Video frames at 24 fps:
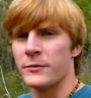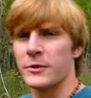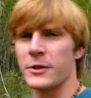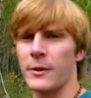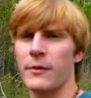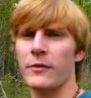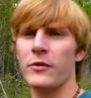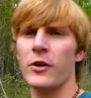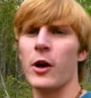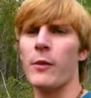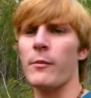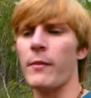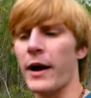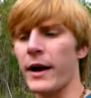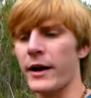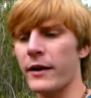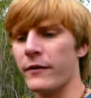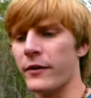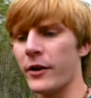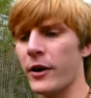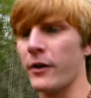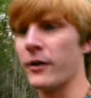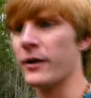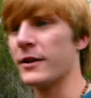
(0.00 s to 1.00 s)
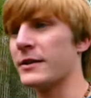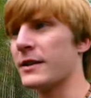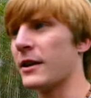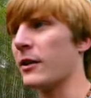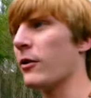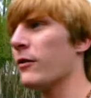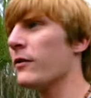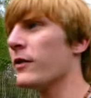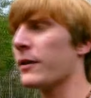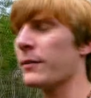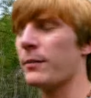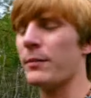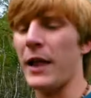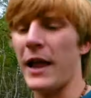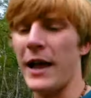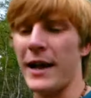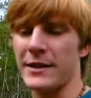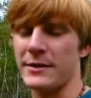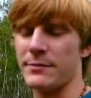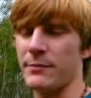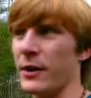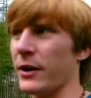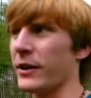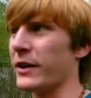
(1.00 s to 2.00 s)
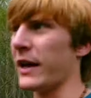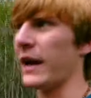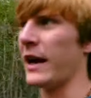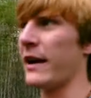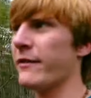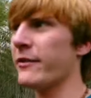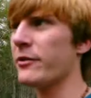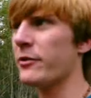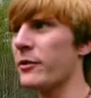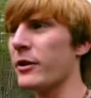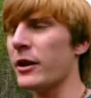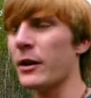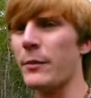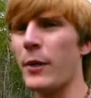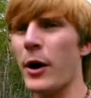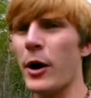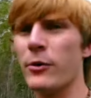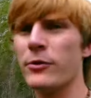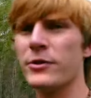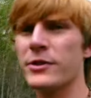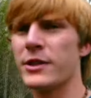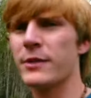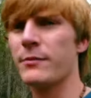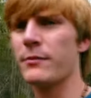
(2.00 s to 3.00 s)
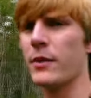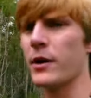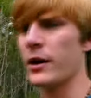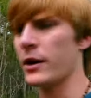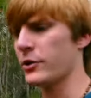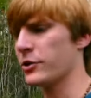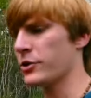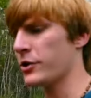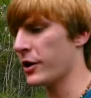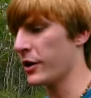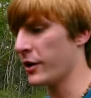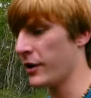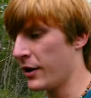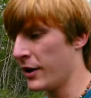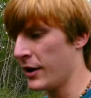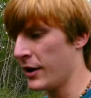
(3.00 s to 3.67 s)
Some of y'all might have noticed that over the last month, I haven't really posted much.